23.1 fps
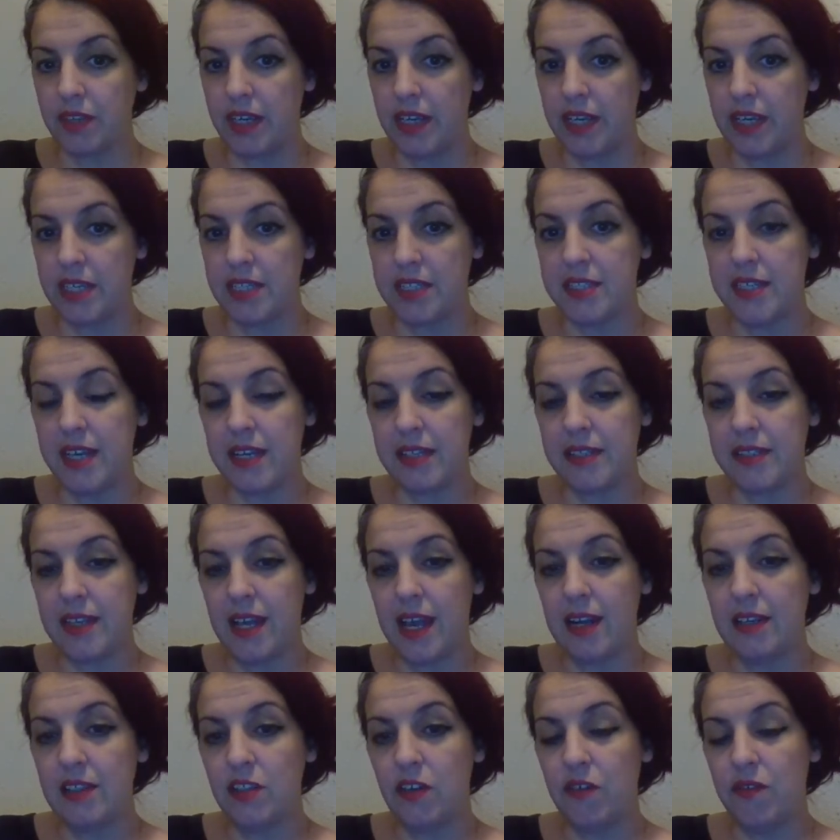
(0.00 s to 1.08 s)
is the
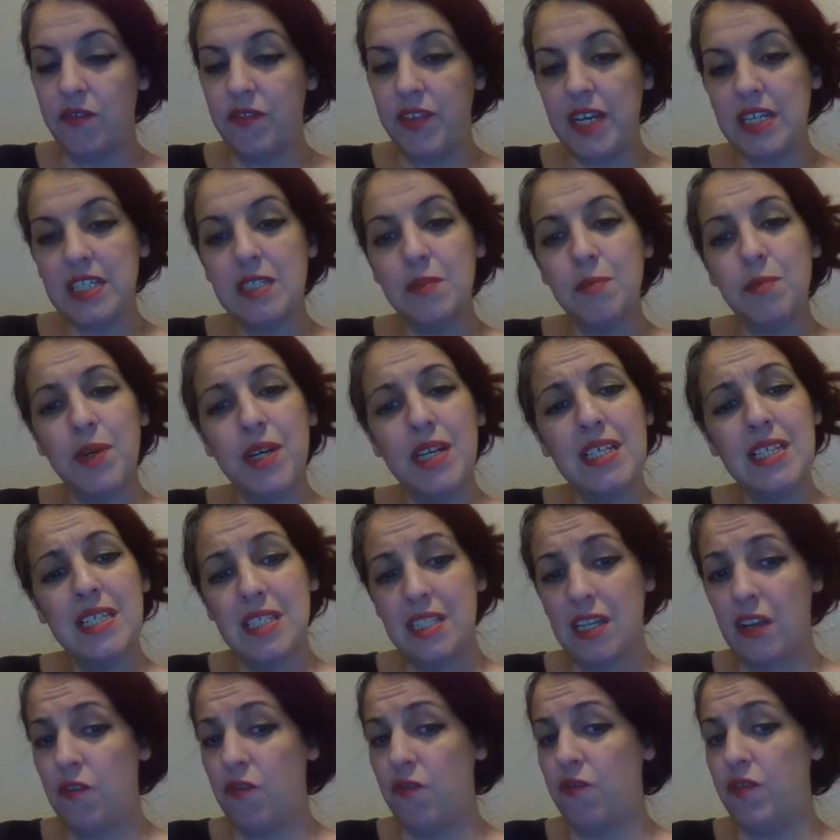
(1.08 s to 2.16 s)
attack of desperate,
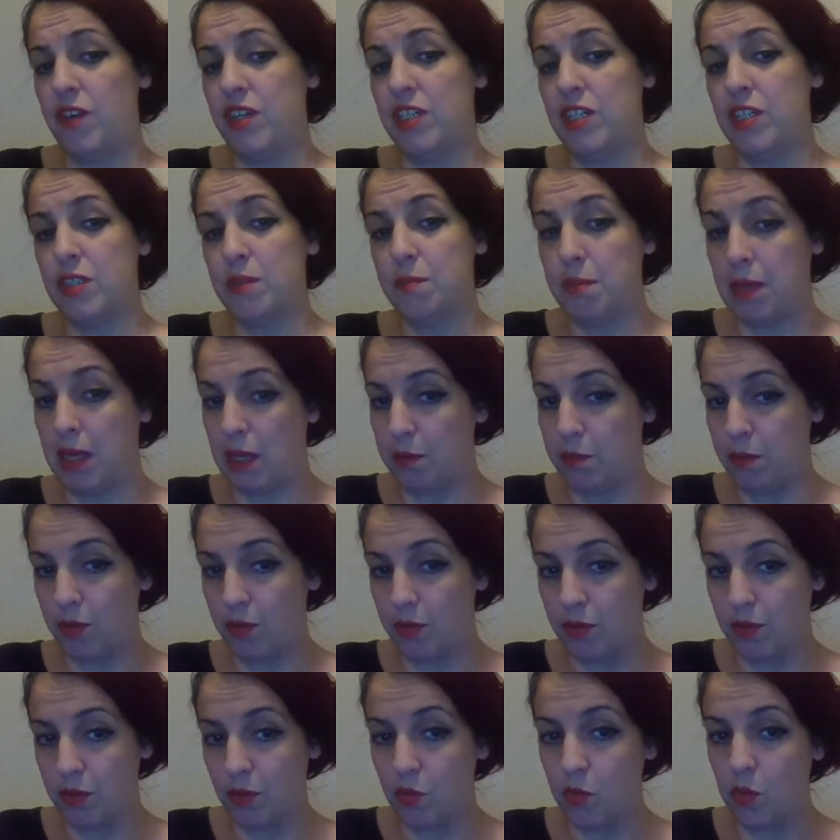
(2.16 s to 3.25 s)
selfish
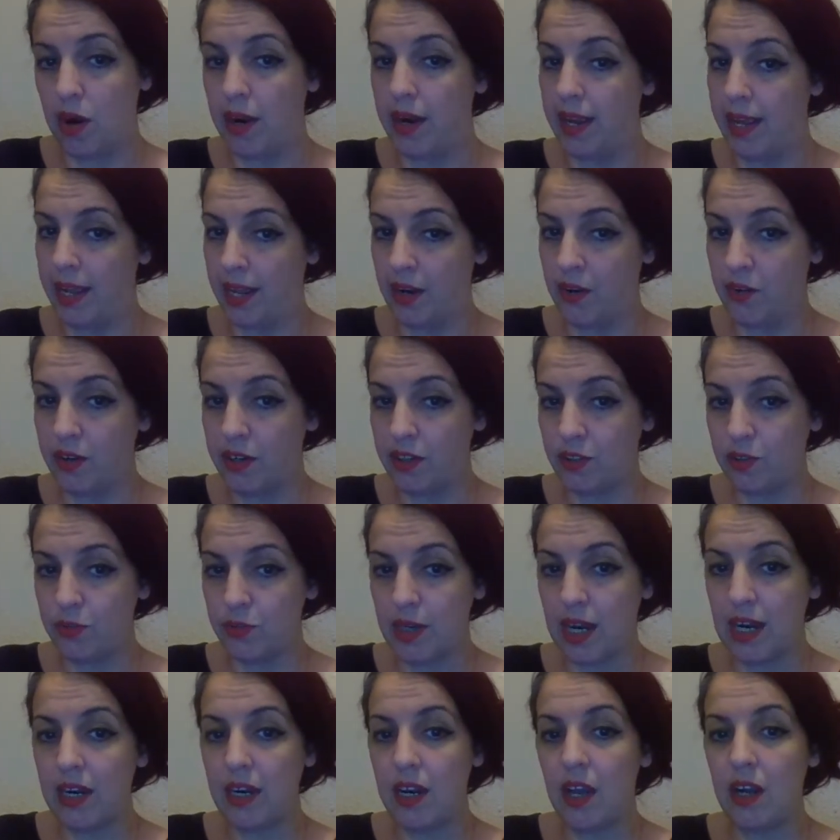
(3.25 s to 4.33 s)
people who are angry to
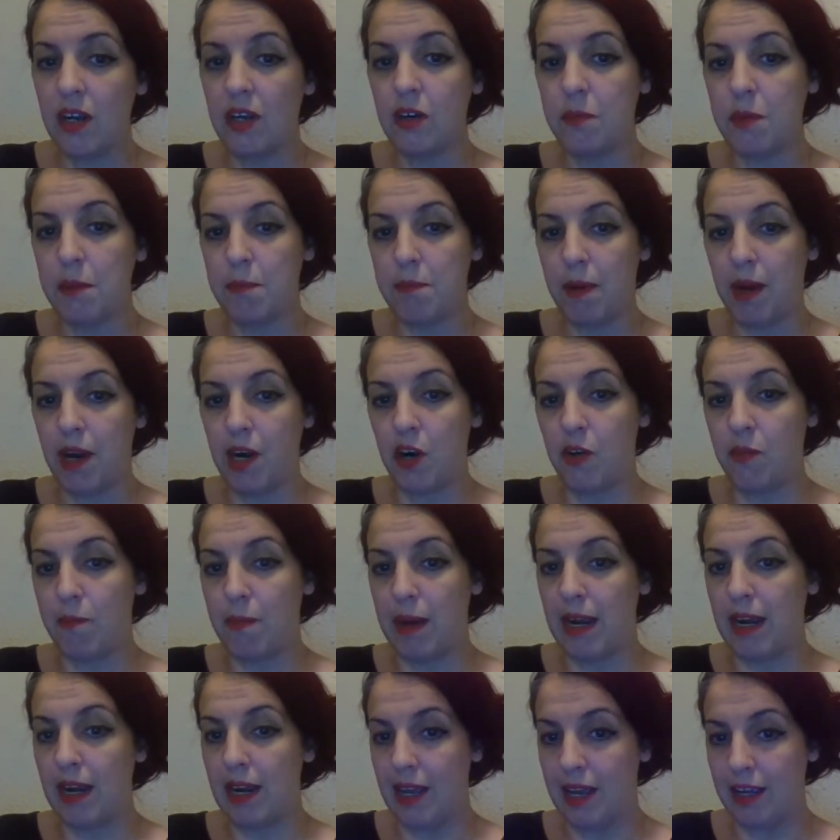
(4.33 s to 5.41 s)
no longer be part of
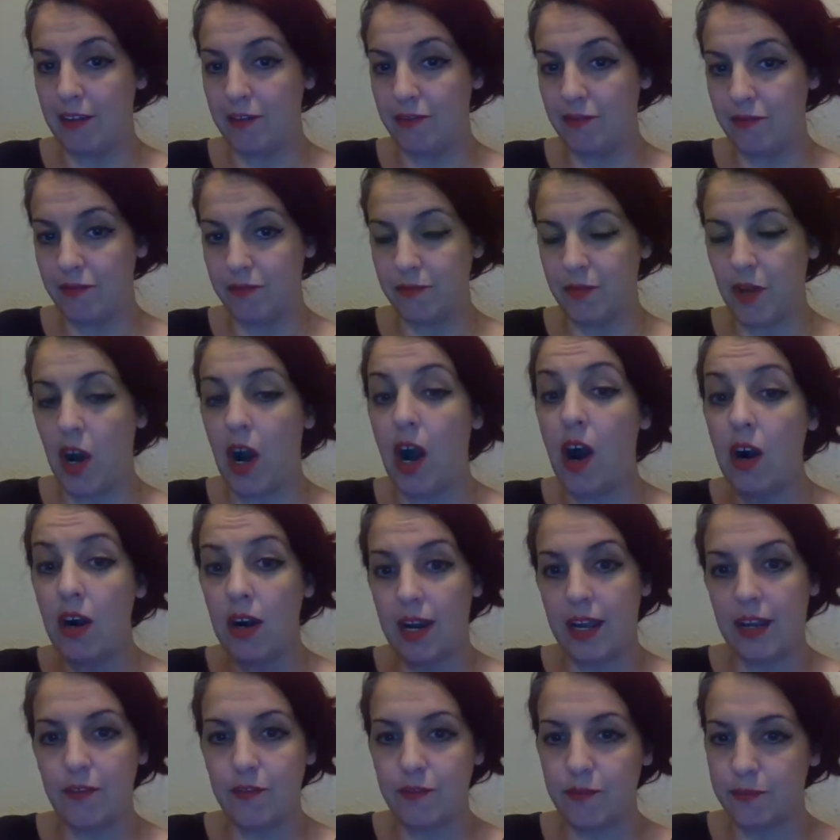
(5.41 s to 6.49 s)
my life, our
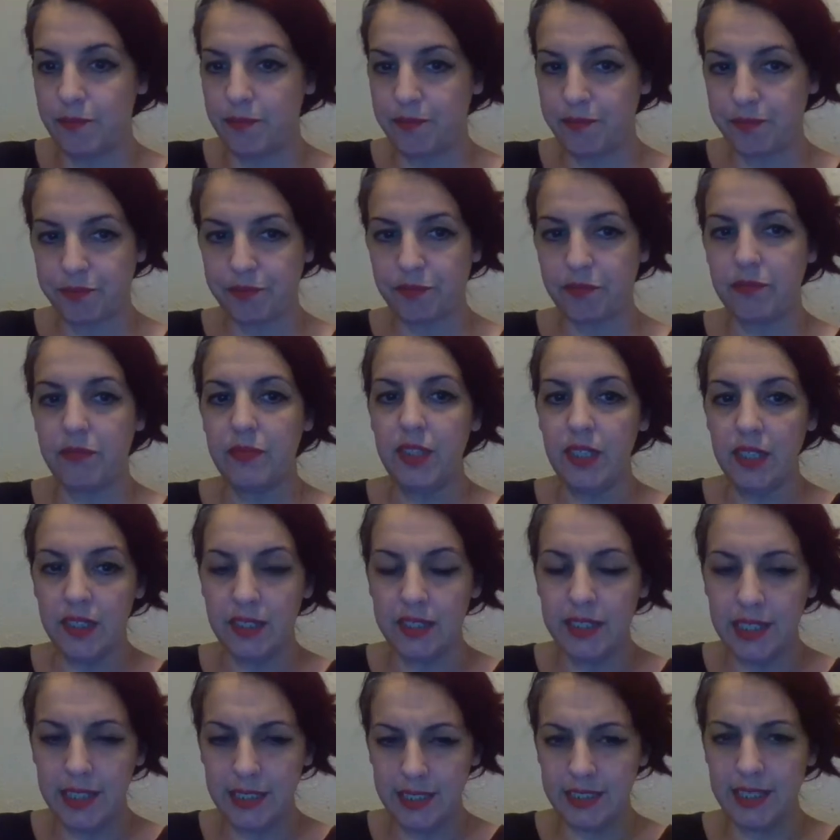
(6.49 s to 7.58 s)
life.
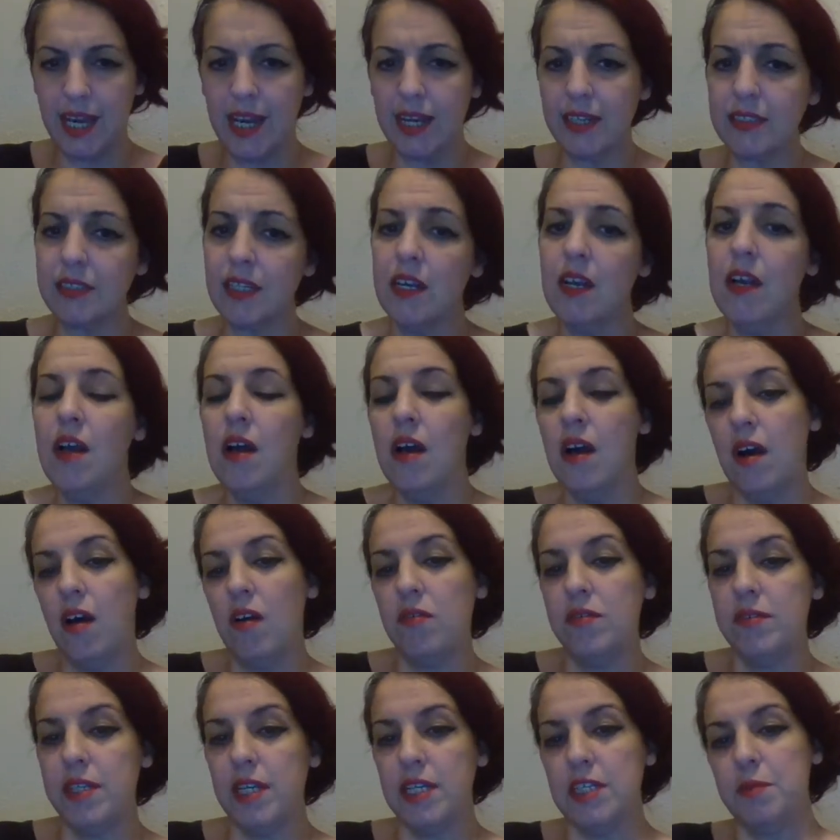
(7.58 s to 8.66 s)
The attack
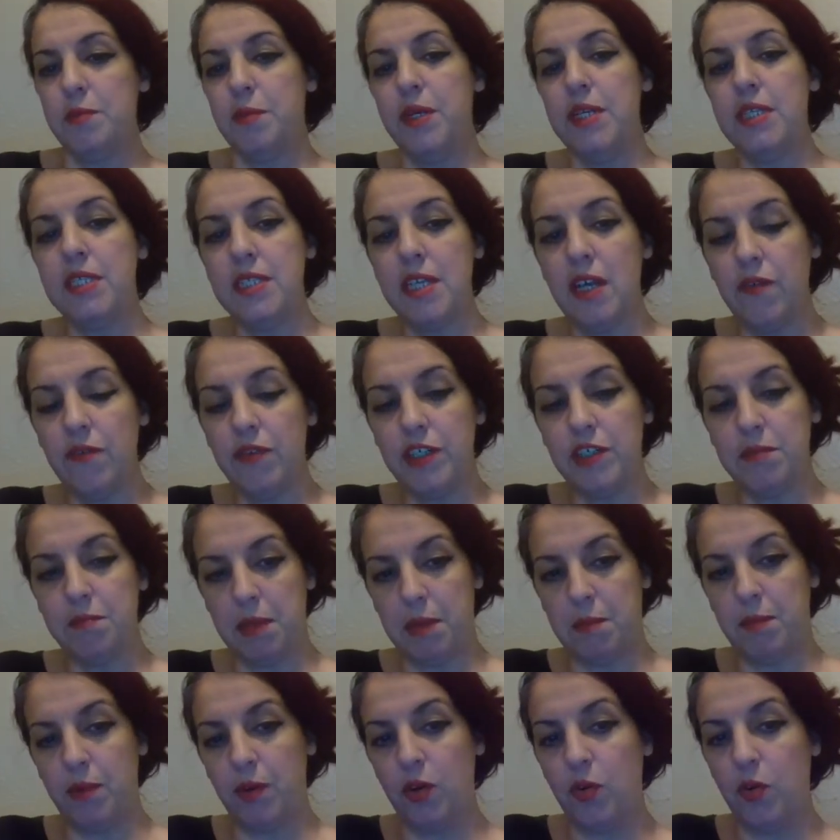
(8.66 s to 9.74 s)
of desperate, selfish
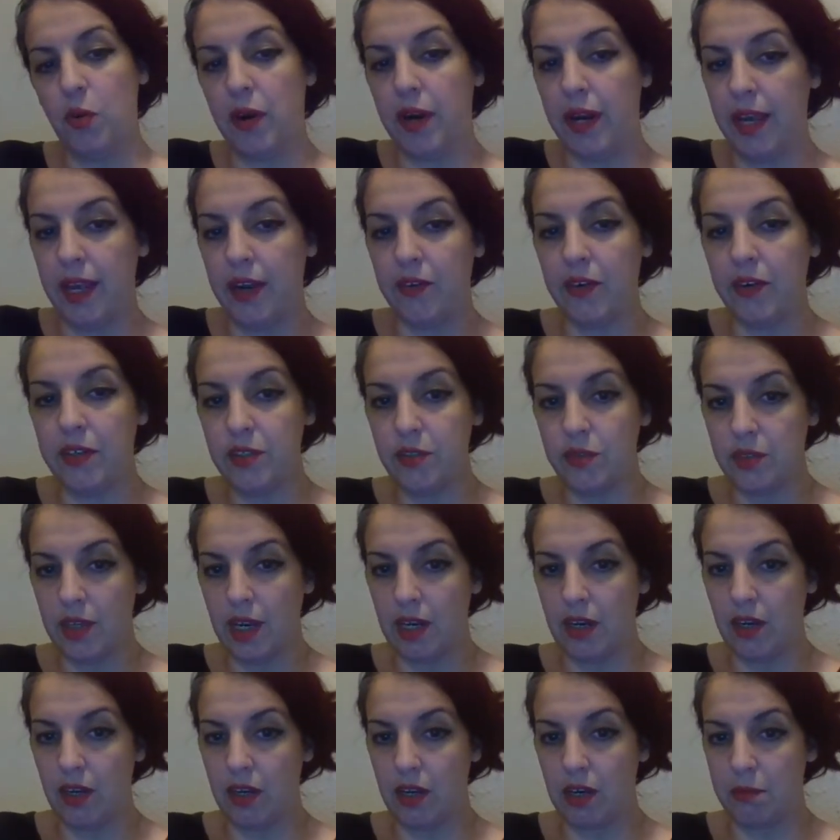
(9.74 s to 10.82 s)
people who are angry to
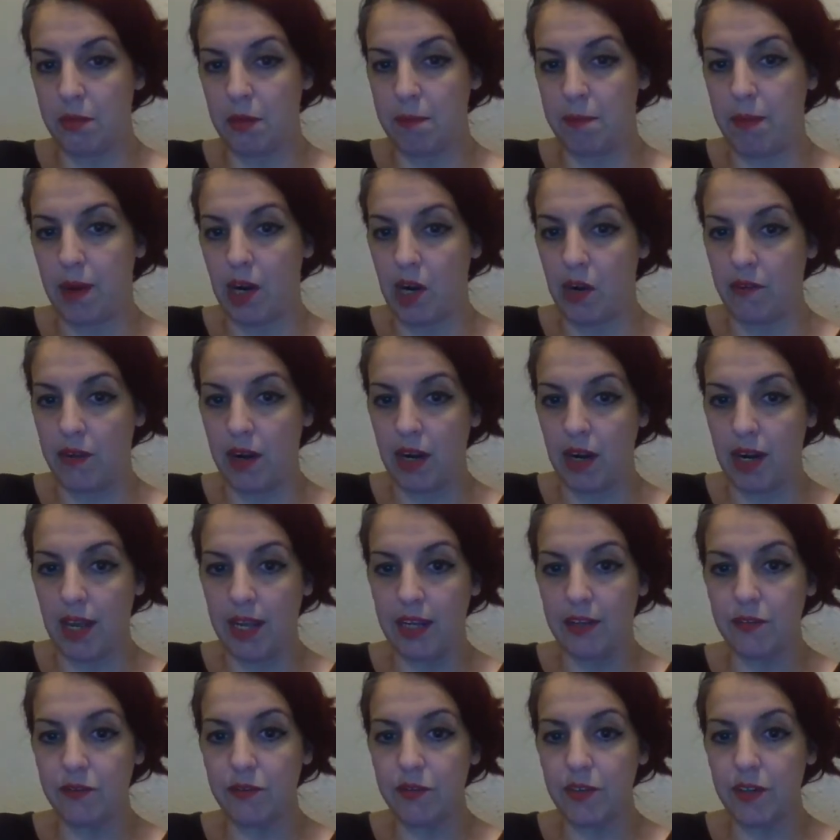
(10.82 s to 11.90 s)
no longer be part of our
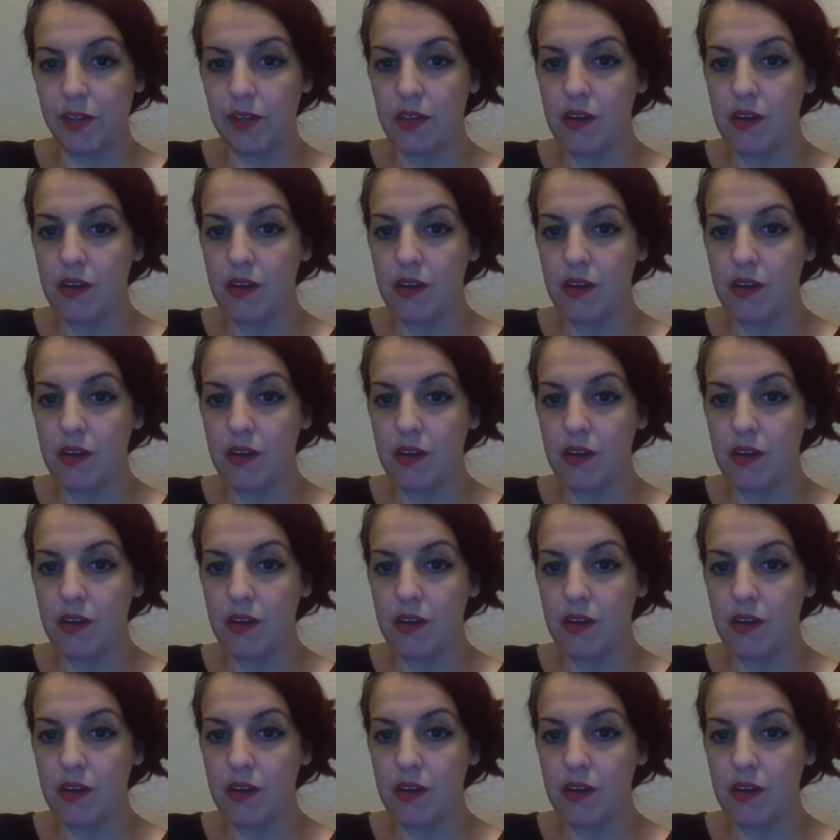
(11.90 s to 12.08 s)
life.